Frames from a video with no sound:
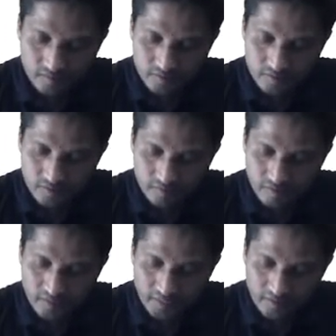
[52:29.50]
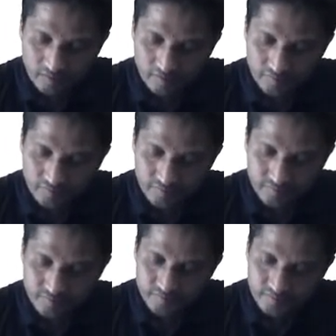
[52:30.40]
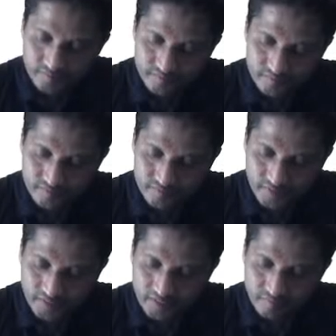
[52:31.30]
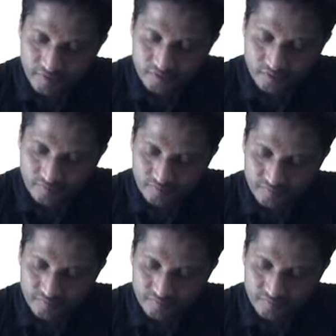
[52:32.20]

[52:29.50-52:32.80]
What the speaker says: Is equal to tan of sin inverse of